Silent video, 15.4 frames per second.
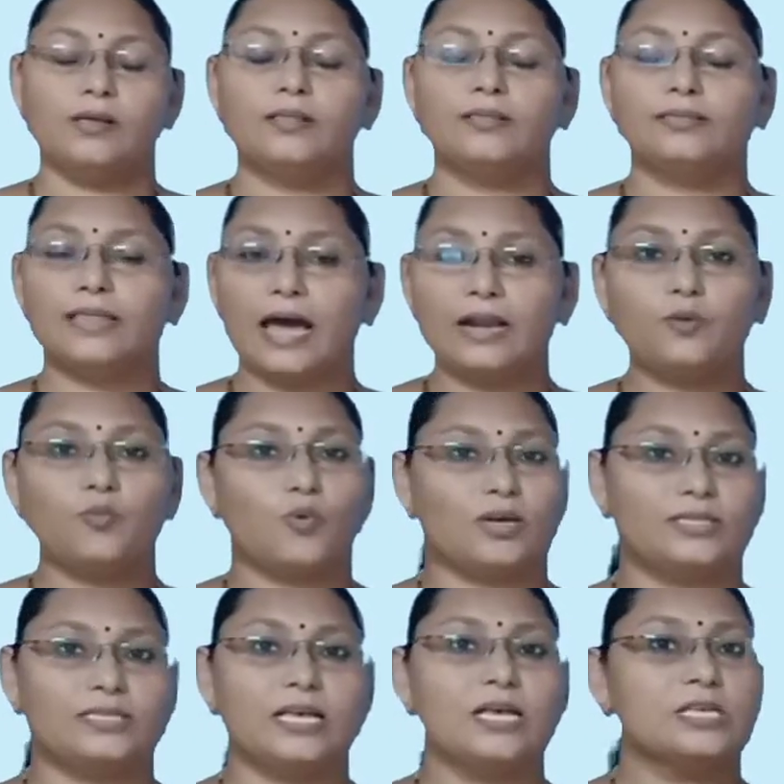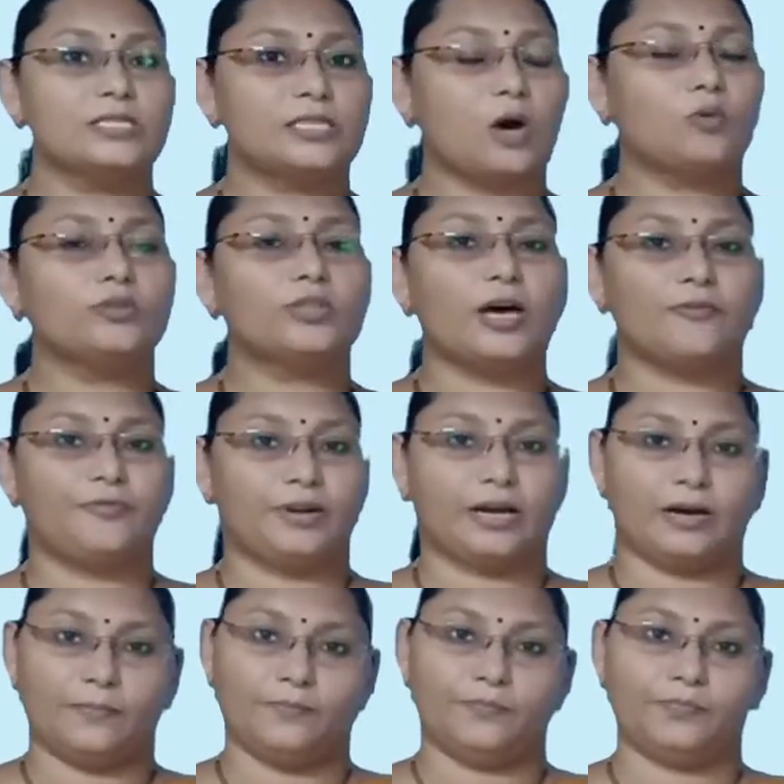That was South Africa.